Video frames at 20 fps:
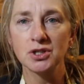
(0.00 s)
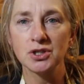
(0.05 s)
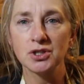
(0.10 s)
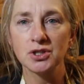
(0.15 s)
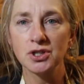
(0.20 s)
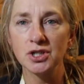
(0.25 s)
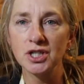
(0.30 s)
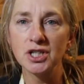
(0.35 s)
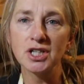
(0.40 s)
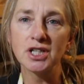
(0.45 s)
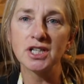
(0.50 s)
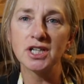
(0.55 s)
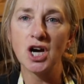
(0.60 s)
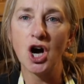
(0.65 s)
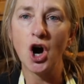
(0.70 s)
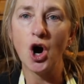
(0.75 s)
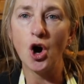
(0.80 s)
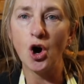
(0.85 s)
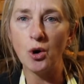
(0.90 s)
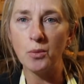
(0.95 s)
good
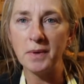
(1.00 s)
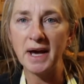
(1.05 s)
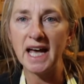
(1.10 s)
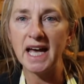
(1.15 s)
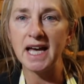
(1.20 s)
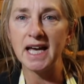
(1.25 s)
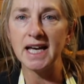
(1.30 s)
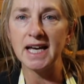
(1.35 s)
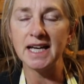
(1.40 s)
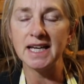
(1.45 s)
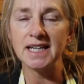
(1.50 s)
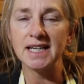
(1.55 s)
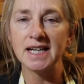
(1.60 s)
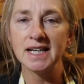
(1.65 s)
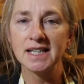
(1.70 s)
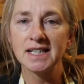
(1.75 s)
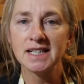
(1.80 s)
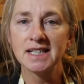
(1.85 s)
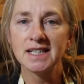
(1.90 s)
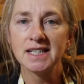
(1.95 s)
homemade
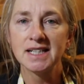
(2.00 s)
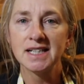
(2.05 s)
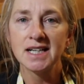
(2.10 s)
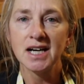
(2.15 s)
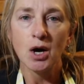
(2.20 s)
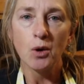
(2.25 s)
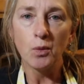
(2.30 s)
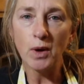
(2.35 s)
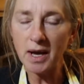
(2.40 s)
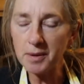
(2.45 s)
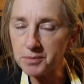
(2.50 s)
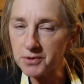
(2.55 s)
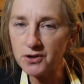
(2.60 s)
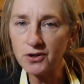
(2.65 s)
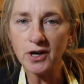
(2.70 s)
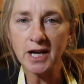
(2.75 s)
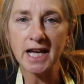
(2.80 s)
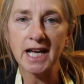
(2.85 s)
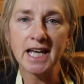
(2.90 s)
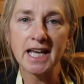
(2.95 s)
whipped
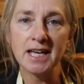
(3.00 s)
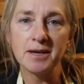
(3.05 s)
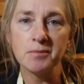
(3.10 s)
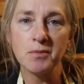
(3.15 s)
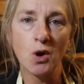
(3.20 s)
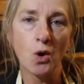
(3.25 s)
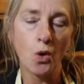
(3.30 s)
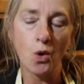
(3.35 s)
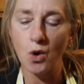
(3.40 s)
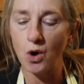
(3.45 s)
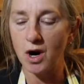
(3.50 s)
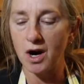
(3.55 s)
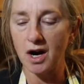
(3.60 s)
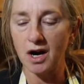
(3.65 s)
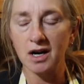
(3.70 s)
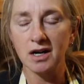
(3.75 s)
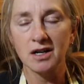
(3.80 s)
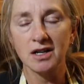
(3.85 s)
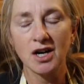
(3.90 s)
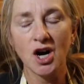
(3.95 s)
cream or